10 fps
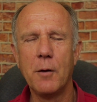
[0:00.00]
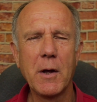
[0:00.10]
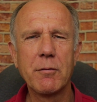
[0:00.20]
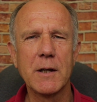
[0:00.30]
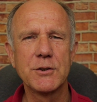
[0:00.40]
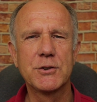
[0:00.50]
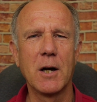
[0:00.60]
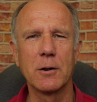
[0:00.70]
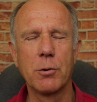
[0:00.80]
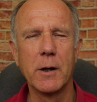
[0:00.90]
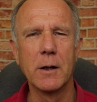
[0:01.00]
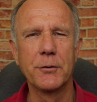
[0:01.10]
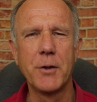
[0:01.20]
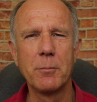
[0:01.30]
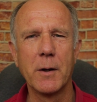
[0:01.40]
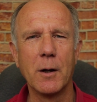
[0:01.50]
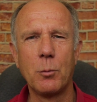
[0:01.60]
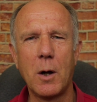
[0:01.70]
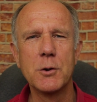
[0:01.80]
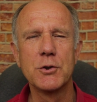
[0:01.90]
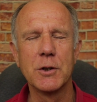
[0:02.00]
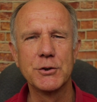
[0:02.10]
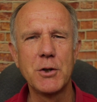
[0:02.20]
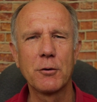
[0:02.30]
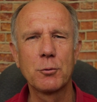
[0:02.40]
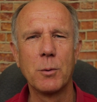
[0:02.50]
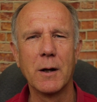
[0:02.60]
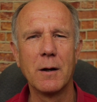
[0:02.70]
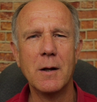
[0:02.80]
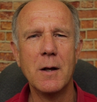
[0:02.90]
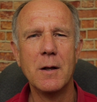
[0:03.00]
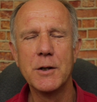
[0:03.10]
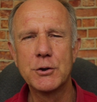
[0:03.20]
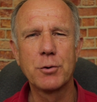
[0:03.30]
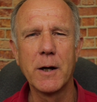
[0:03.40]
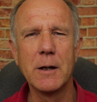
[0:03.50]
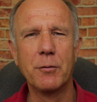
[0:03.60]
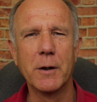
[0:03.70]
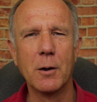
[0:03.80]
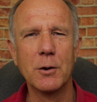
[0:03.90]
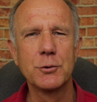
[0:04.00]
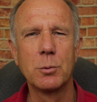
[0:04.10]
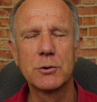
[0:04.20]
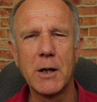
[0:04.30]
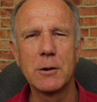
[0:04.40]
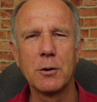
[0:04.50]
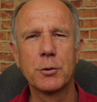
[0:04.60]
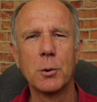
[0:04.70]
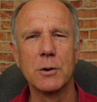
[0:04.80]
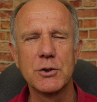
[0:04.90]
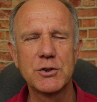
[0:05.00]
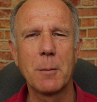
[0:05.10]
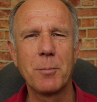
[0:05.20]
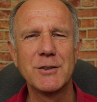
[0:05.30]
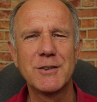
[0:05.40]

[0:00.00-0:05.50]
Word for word: If you ever get stuck creating a thumbnail while using the software, these training videos will take you through it step by